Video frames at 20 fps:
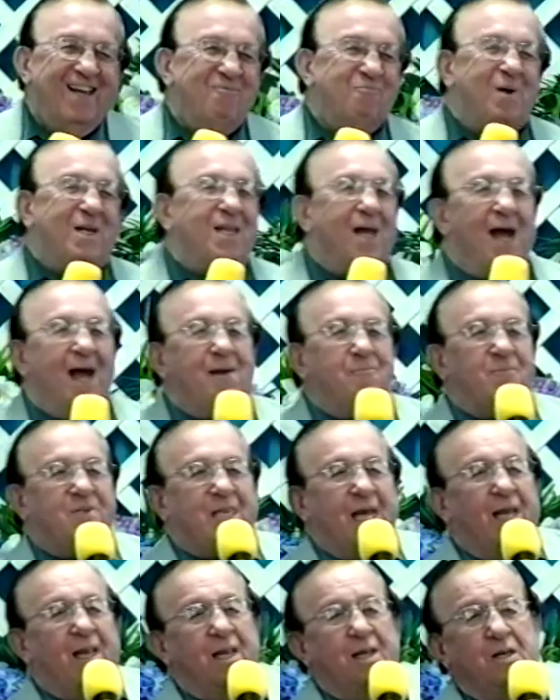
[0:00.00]
But I'm
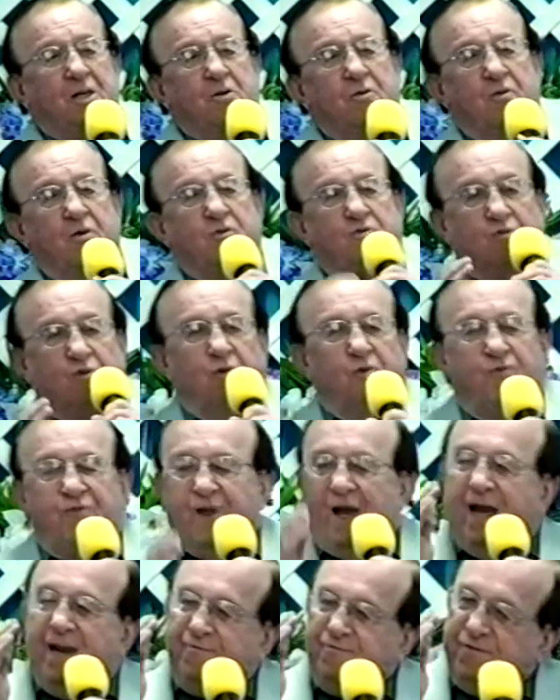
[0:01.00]
telling you the truth.
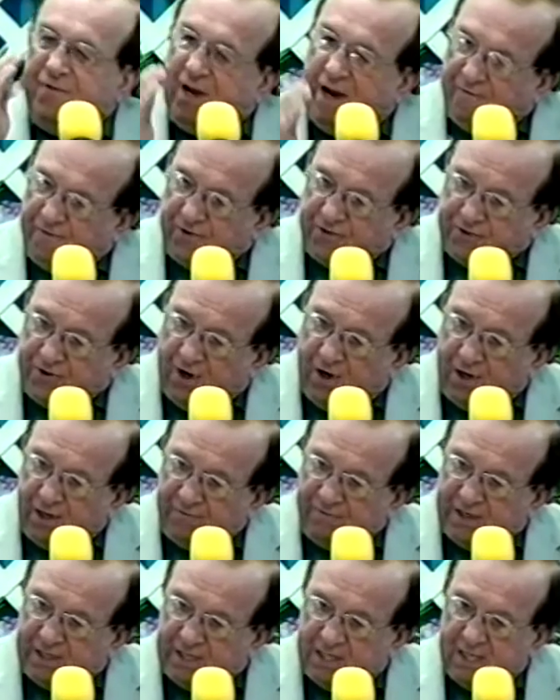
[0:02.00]
I've never thought
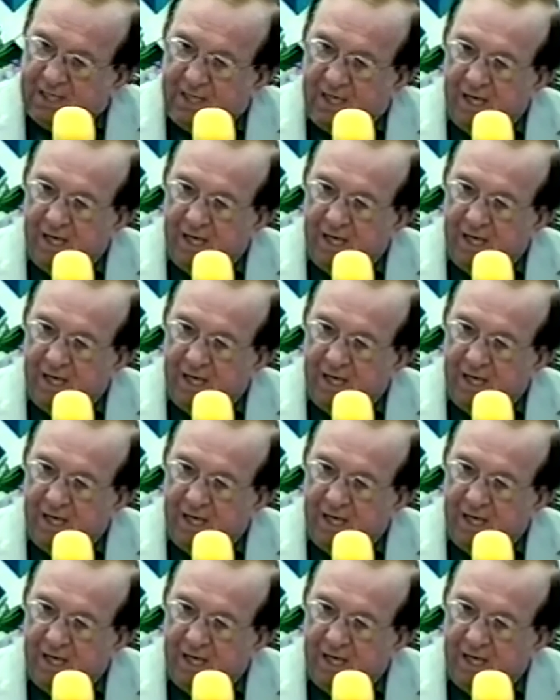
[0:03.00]
of it.